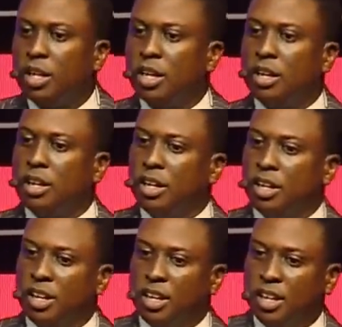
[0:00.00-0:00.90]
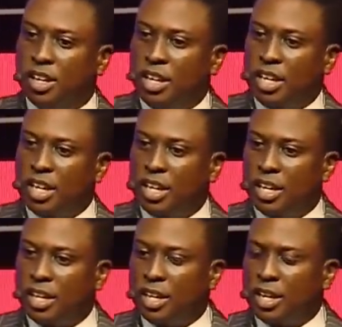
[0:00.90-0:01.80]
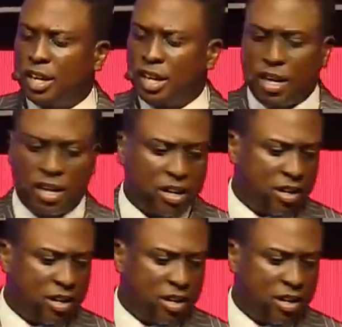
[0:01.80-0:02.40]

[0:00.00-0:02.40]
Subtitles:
(no one is talking)